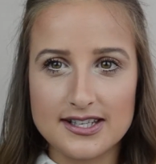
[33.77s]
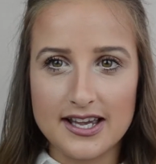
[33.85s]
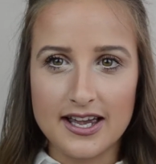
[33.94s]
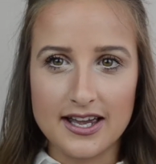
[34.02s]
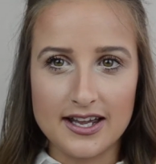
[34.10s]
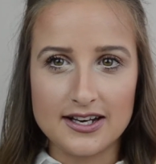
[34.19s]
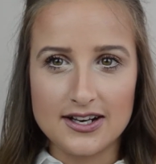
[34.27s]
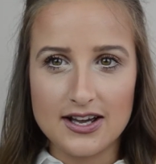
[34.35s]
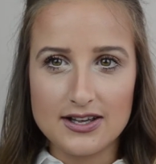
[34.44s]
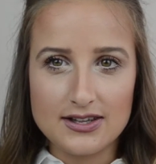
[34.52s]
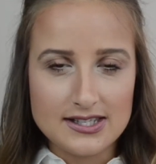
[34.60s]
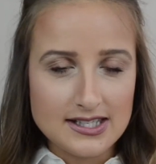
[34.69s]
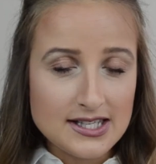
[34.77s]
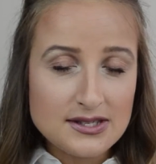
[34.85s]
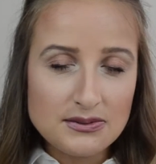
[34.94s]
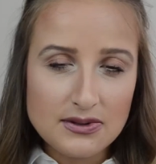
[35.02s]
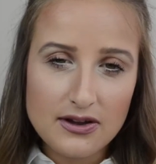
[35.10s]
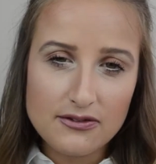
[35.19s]
and
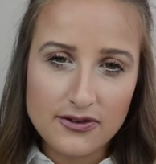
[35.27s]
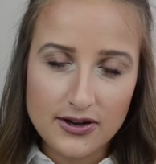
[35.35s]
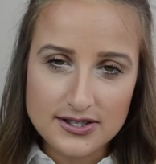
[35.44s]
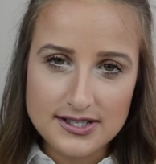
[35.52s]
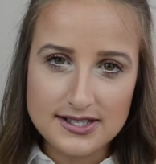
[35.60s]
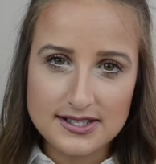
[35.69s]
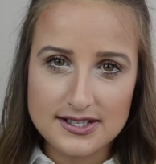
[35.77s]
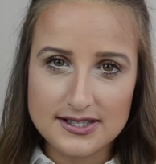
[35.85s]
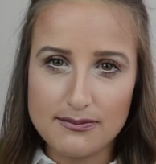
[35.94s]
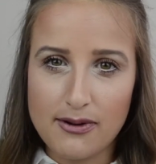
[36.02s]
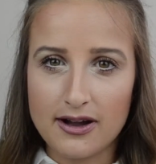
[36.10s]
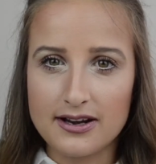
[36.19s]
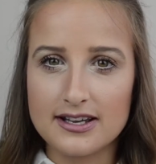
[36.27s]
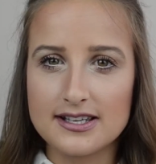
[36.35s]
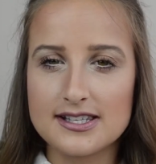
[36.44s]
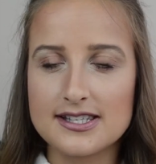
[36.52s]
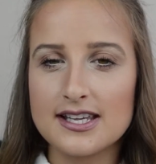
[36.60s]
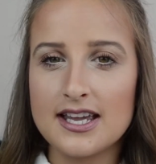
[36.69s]
since fall season is upon
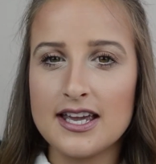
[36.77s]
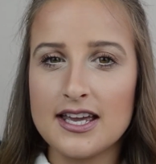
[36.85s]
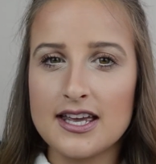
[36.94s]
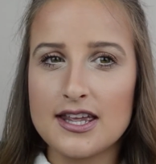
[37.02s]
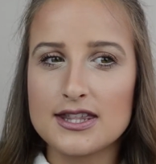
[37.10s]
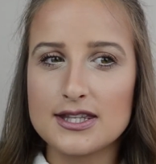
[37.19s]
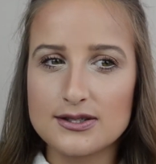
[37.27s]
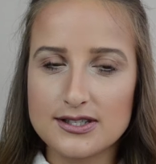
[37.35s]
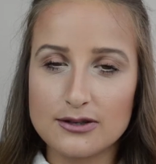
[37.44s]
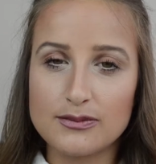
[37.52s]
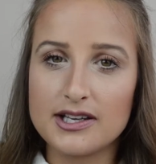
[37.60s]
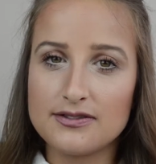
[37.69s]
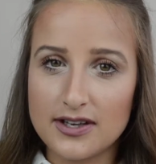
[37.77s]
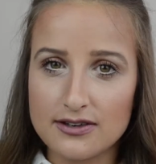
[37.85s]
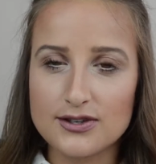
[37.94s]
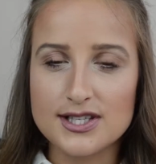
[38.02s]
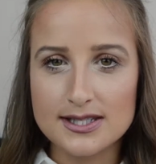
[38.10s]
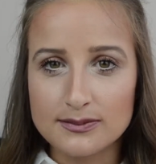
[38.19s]
us, those are my
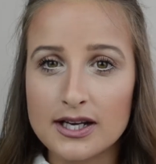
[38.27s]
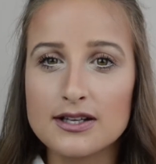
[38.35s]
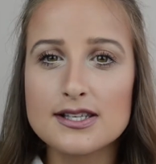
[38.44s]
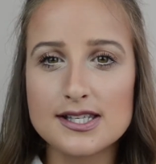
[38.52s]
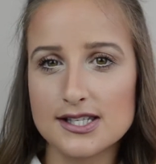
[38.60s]
favorite smells.